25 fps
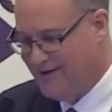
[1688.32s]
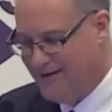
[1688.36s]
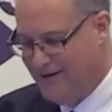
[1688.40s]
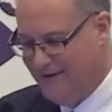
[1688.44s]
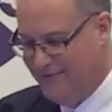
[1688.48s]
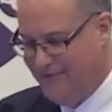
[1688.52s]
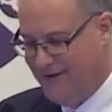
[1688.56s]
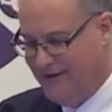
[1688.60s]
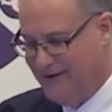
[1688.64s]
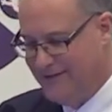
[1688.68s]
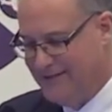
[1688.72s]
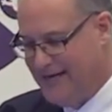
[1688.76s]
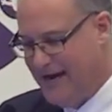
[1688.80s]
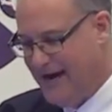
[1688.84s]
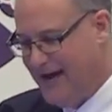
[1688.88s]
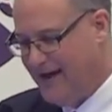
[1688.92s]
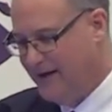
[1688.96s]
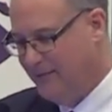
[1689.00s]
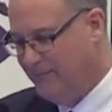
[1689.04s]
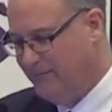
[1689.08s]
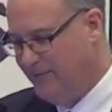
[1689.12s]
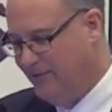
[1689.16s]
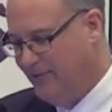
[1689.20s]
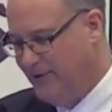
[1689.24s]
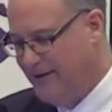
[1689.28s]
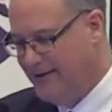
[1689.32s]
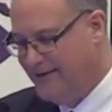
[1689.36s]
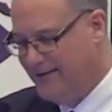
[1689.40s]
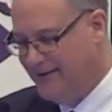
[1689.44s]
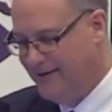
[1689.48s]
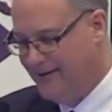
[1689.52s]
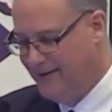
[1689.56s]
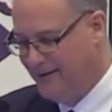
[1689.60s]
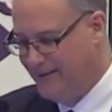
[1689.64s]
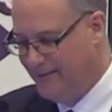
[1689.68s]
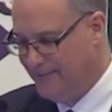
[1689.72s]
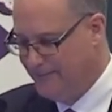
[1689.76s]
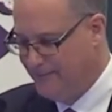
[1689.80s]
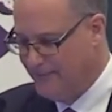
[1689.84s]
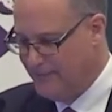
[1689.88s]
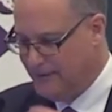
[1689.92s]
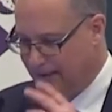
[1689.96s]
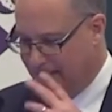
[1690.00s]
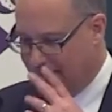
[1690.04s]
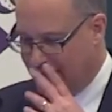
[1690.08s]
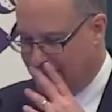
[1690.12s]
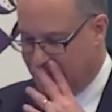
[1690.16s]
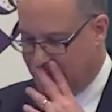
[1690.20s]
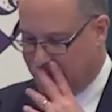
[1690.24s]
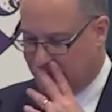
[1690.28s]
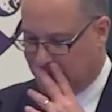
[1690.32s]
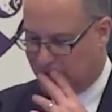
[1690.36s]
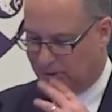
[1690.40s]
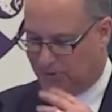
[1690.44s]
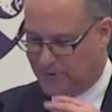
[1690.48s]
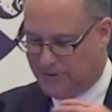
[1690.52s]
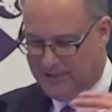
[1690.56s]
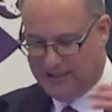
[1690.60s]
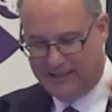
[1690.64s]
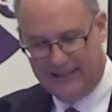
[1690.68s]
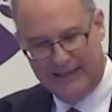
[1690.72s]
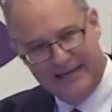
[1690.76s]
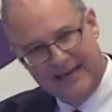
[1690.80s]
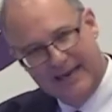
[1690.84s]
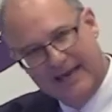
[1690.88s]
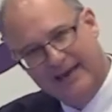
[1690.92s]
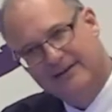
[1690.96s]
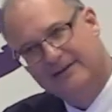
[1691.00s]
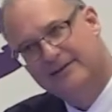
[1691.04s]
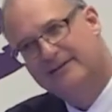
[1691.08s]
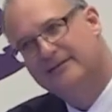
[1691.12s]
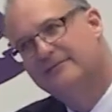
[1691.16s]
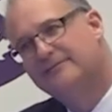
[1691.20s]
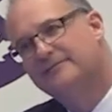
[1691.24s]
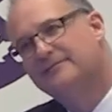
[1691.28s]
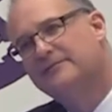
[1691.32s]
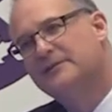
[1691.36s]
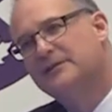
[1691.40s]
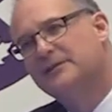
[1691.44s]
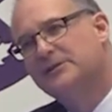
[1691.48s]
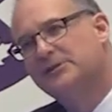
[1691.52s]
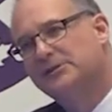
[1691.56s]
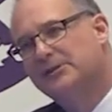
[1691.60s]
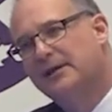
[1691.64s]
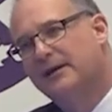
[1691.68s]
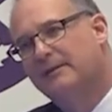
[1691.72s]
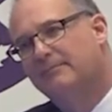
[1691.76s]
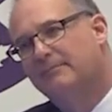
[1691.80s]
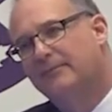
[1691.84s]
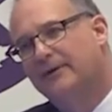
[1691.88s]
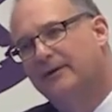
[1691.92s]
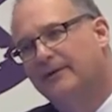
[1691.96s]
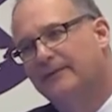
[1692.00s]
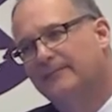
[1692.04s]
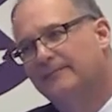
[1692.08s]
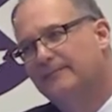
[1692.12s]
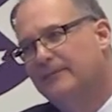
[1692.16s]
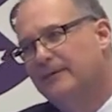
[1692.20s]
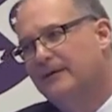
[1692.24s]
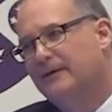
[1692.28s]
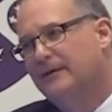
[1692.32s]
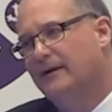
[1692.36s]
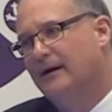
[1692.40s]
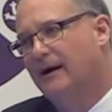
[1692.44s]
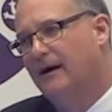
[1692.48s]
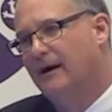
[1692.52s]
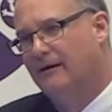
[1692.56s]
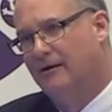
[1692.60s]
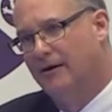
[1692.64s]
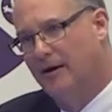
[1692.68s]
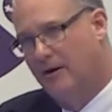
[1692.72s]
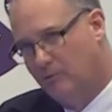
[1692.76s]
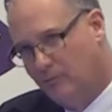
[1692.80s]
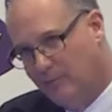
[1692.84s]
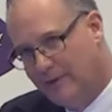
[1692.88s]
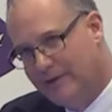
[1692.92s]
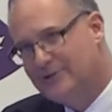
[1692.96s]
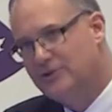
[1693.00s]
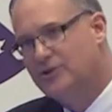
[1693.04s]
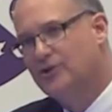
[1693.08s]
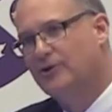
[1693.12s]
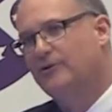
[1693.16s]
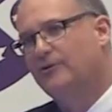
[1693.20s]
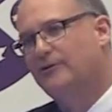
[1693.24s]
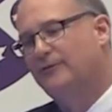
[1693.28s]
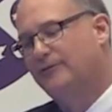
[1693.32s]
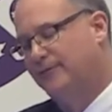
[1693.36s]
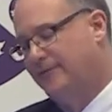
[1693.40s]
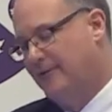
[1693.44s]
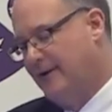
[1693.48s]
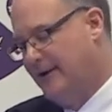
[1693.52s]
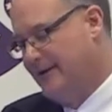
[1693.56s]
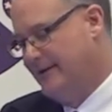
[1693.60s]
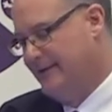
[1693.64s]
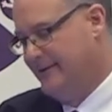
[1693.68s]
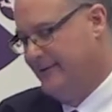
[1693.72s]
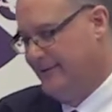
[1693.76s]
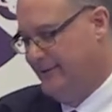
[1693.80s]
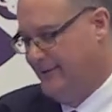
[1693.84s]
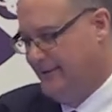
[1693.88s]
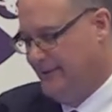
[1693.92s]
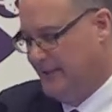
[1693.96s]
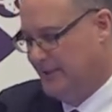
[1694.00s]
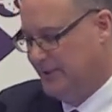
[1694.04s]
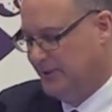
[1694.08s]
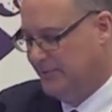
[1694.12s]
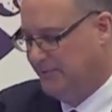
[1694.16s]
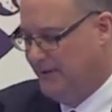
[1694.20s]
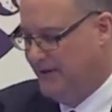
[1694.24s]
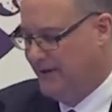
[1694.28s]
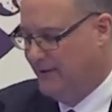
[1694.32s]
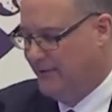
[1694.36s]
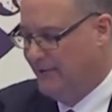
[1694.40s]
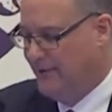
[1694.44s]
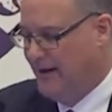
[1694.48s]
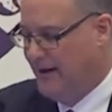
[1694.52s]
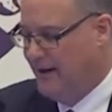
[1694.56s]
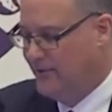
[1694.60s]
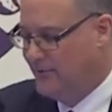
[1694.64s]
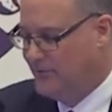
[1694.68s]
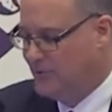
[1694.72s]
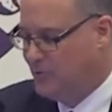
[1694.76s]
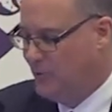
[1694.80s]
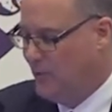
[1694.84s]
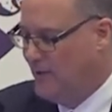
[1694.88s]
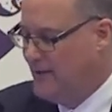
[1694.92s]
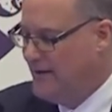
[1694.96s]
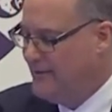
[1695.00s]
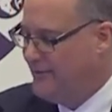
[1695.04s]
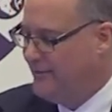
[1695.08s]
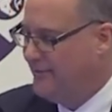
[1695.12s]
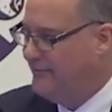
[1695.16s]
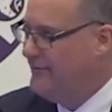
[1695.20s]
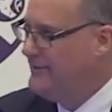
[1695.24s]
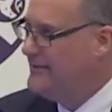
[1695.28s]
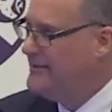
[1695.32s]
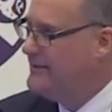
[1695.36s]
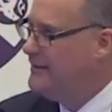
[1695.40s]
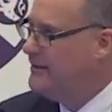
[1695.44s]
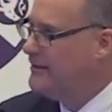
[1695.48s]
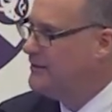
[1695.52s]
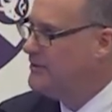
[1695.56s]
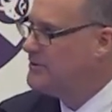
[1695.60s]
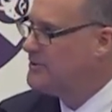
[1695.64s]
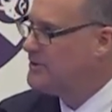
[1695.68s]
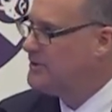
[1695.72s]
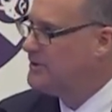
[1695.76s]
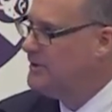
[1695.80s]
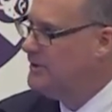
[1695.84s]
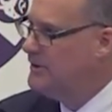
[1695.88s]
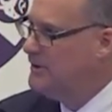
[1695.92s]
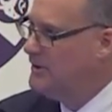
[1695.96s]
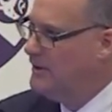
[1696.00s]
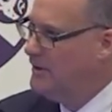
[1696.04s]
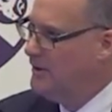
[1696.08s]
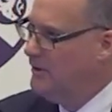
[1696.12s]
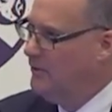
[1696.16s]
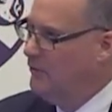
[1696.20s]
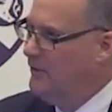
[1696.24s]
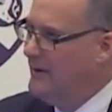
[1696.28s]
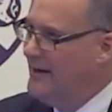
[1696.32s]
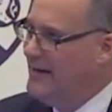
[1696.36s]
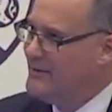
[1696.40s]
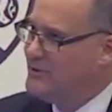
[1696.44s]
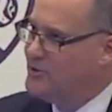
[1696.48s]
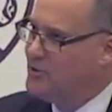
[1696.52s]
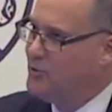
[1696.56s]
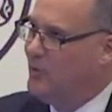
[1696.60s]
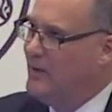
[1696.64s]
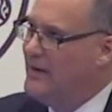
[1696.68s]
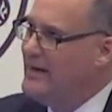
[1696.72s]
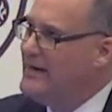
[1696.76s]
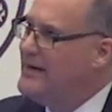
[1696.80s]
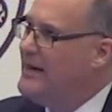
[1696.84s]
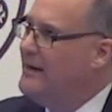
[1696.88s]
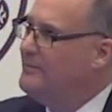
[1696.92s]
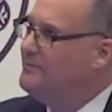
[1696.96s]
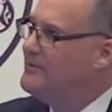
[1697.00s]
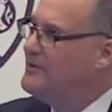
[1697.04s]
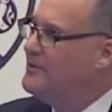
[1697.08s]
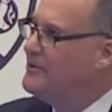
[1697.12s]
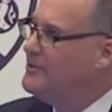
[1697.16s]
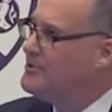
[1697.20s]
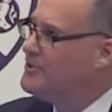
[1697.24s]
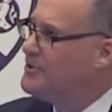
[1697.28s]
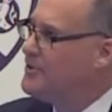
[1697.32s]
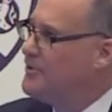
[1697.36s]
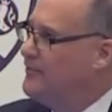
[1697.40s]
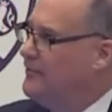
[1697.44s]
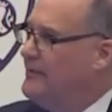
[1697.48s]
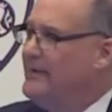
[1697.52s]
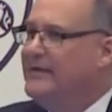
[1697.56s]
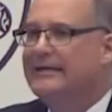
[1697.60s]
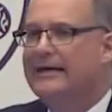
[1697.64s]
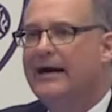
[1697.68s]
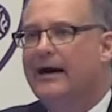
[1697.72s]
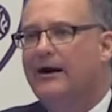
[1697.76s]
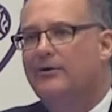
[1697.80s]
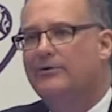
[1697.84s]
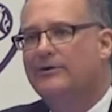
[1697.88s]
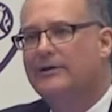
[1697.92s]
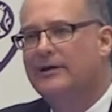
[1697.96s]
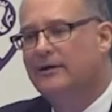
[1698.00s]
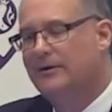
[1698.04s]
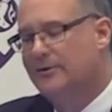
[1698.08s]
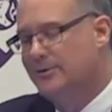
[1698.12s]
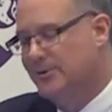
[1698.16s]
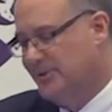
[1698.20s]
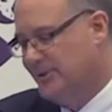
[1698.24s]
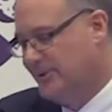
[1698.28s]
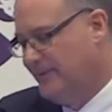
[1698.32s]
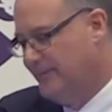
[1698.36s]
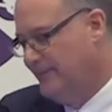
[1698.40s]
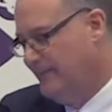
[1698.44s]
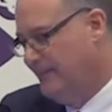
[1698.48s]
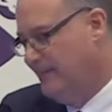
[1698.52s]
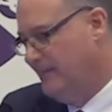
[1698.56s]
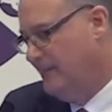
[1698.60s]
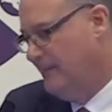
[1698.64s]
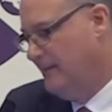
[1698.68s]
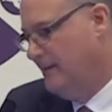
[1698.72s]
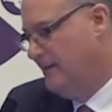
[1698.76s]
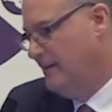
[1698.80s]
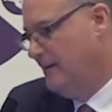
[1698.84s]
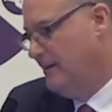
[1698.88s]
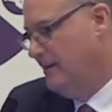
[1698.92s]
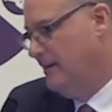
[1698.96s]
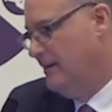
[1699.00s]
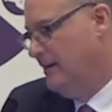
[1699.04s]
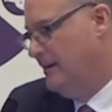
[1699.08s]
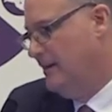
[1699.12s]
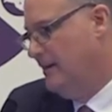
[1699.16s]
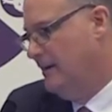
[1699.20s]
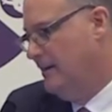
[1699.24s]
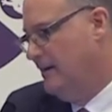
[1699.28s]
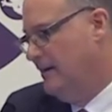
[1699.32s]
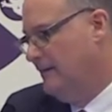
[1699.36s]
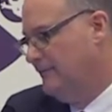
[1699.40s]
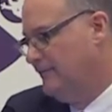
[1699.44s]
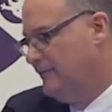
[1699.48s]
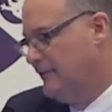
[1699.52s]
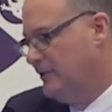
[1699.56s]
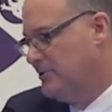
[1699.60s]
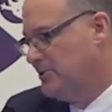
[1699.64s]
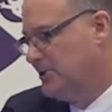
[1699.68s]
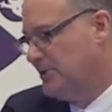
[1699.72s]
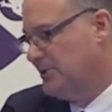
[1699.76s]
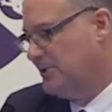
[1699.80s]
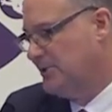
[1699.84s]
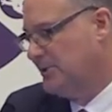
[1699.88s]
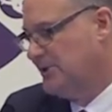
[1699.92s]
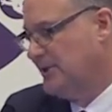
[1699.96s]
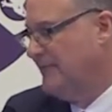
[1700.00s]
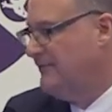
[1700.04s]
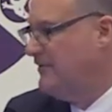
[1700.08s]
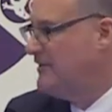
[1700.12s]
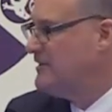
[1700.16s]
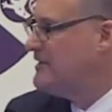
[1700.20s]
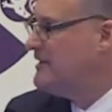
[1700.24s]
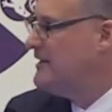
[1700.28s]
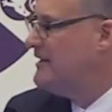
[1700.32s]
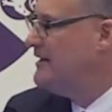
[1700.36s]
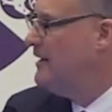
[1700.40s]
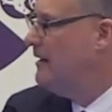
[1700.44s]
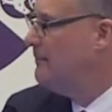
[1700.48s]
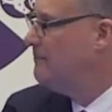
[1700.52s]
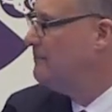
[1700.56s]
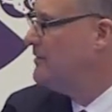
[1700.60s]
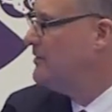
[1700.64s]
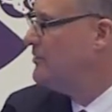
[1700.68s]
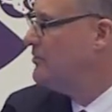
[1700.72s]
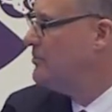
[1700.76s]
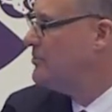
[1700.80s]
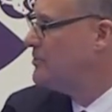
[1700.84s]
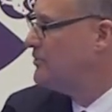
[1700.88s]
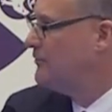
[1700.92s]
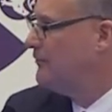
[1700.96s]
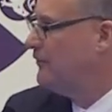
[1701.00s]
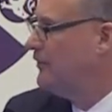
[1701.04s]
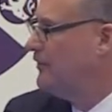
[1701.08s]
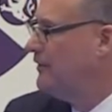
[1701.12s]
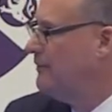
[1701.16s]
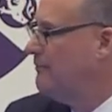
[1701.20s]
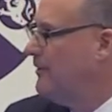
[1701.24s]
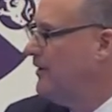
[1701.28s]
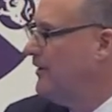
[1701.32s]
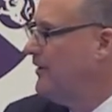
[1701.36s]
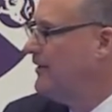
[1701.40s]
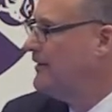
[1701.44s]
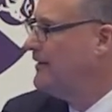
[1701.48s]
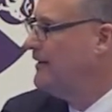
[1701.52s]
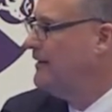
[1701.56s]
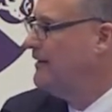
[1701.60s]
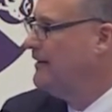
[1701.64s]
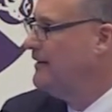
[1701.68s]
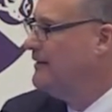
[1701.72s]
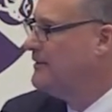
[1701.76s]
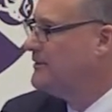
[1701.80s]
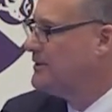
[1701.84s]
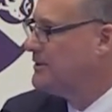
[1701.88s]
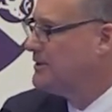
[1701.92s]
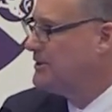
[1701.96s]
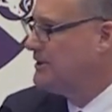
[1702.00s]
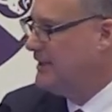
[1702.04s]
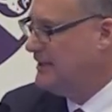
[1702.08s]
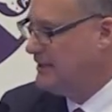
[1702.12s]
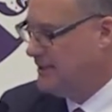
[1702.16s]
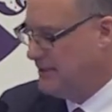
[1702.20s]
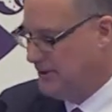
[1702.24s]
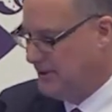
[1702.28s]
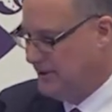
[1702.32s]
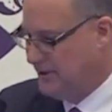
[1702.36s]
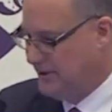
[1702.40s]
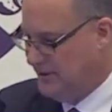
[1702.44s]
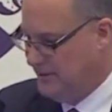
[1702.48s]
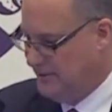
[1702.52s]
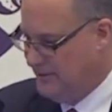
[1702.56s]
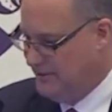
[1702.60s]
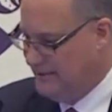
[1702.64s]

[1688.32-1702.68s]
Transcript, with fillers: and give you a data point here. So to the end of December, our original fund has been around twenty-three years. We had twenty up years, three down years, uh, versus seventeen up years for the market and six